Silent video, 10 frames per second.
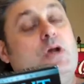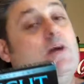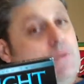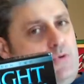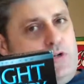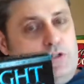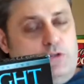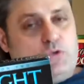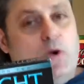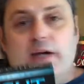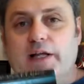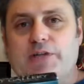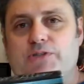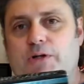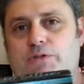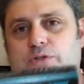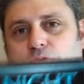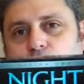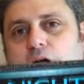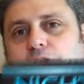of the original Twilight Zones that
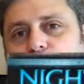Rod